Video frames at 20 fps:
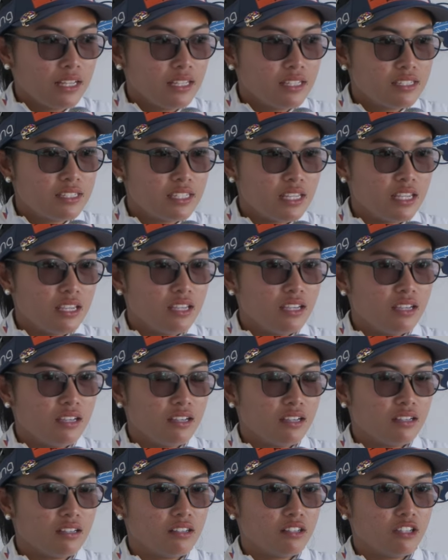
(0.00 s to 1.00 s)

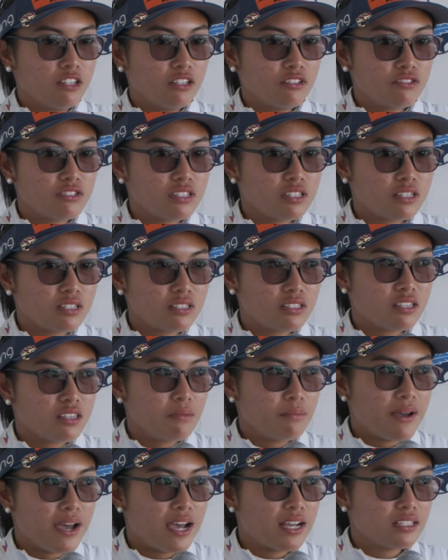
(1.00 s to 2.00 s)
seeing good results in the
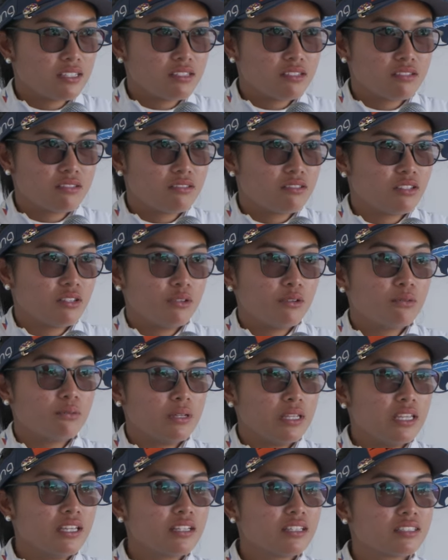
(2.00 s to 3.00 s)
past two
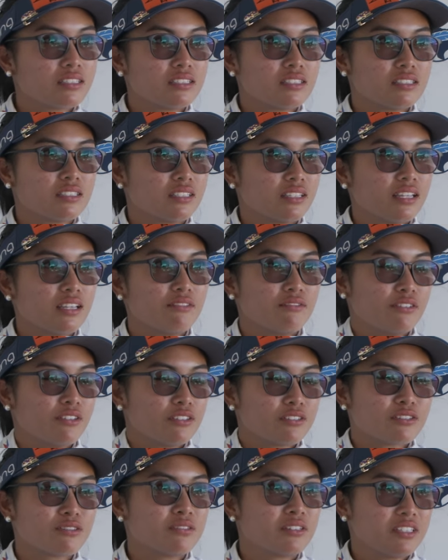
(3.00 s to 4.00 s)
weeks, it
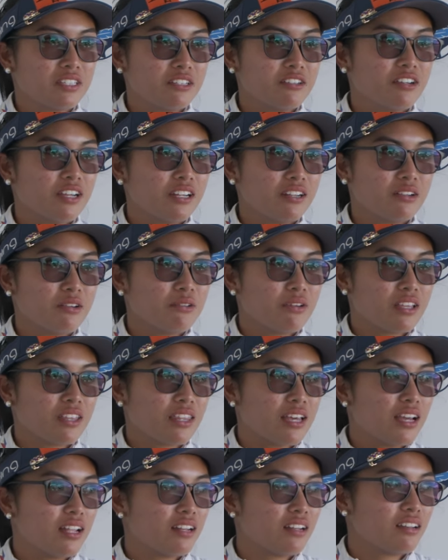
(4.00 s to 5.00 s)
feels really great knowing
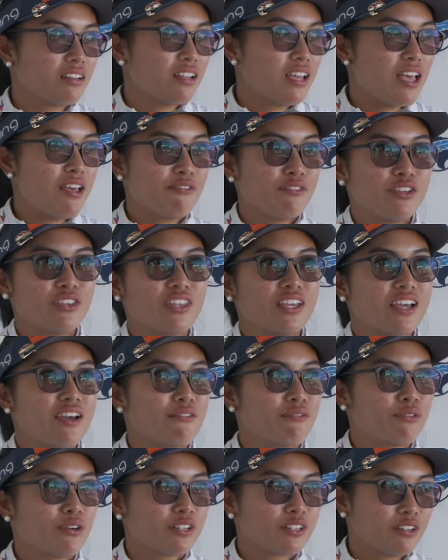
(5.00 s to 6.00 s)
that everything
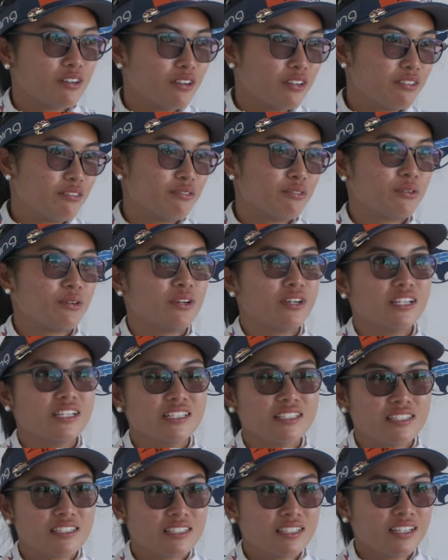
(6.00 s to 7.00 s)
I've worked hard for
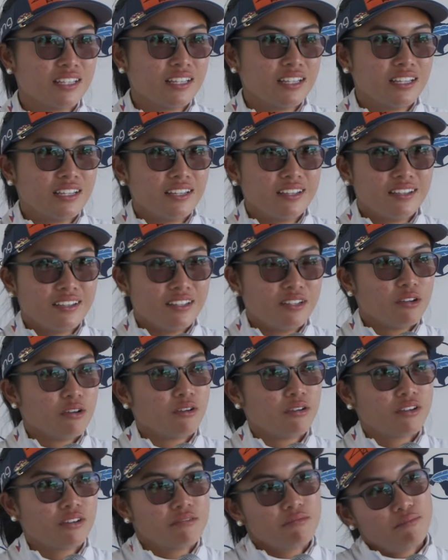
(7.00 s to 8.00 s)
is, you
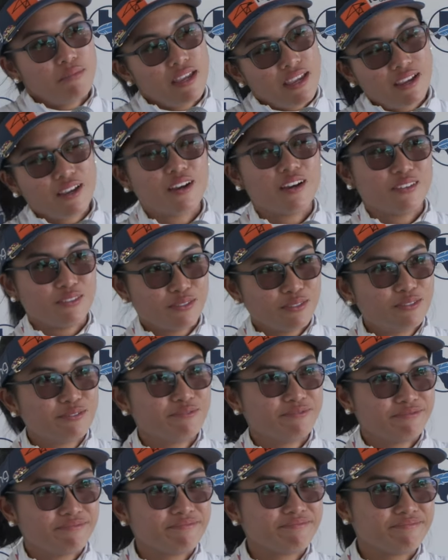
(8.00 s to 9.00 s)
know, paying off.
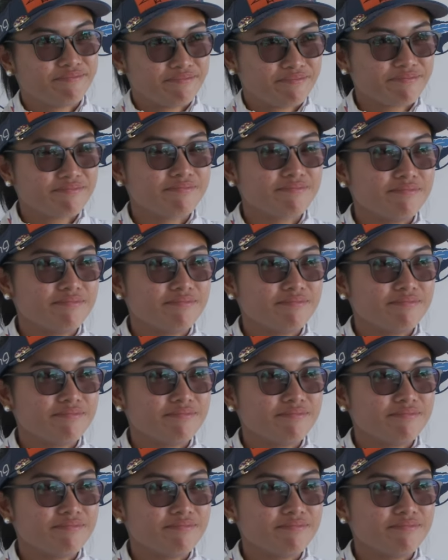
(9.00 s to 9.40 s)
Mm-hmm.